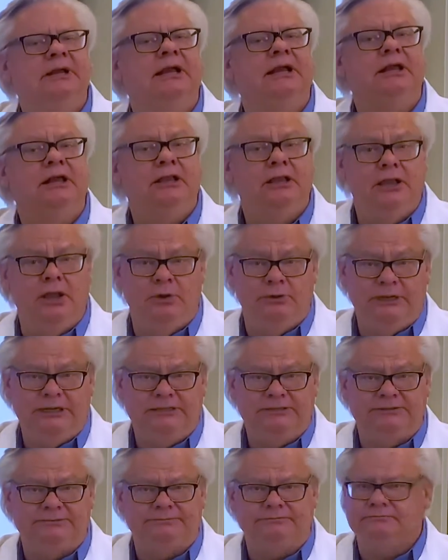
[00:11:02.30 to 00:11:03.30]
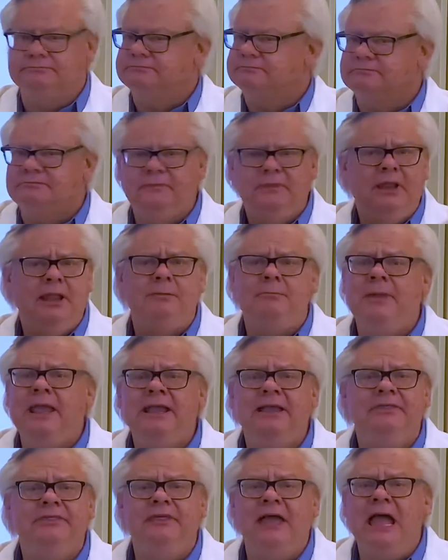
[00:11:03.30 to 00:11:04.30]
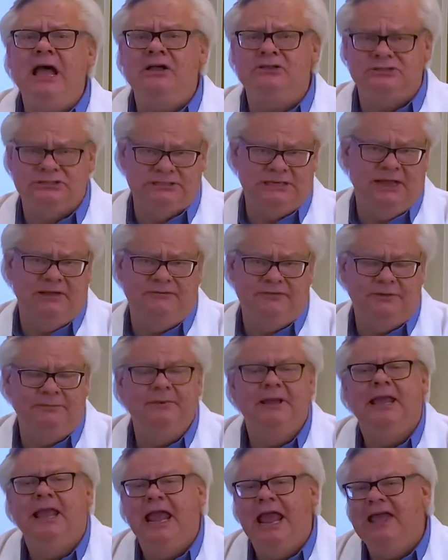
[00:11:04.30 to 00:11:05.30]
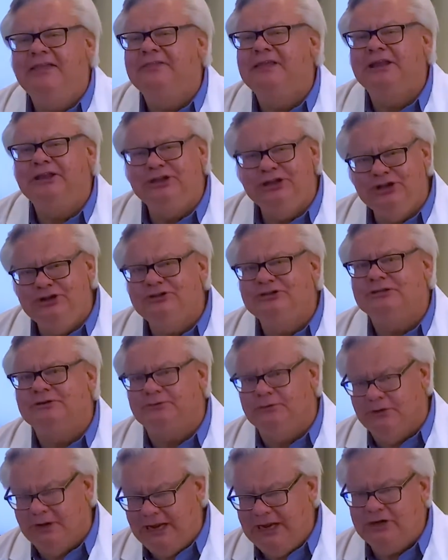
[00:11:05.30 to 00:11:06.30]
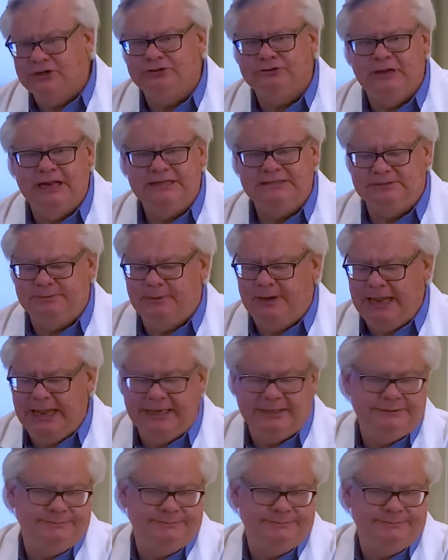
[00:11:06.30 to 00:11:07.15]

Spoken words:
clone it, make 1,000 of them, and then use it for a hair transplant.